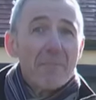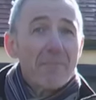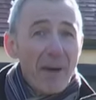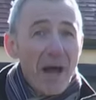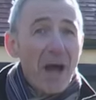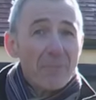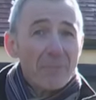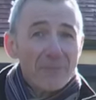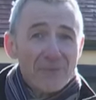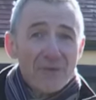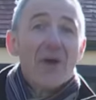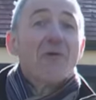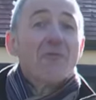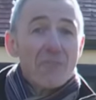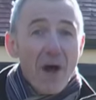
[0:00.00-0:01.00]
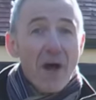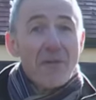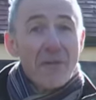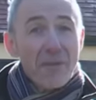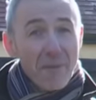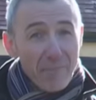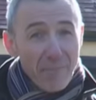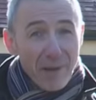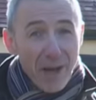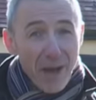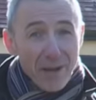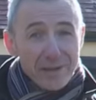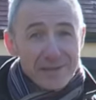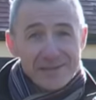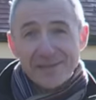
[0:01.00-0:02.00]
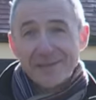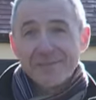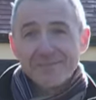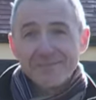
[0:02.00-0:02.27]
pumps rather than plugs.